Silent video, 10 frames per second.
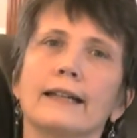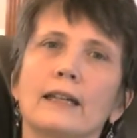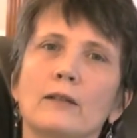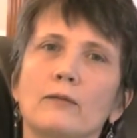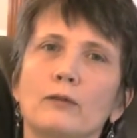
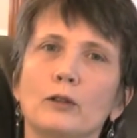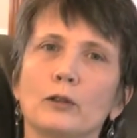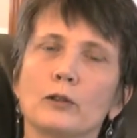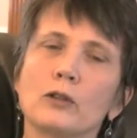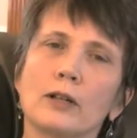If
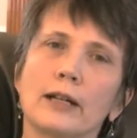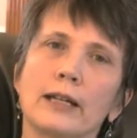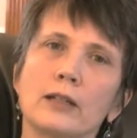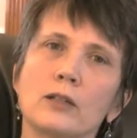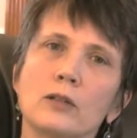you're
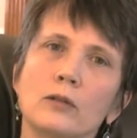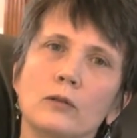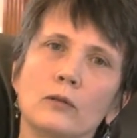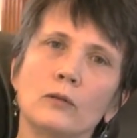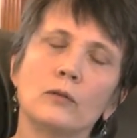trying
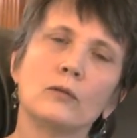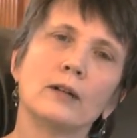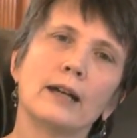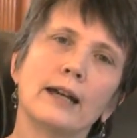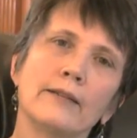
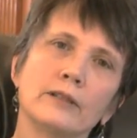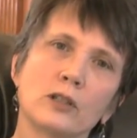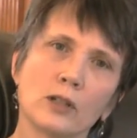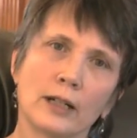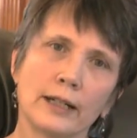to have a
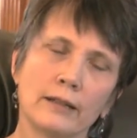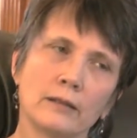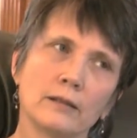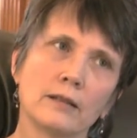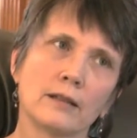
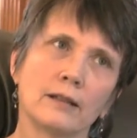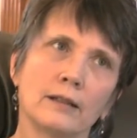child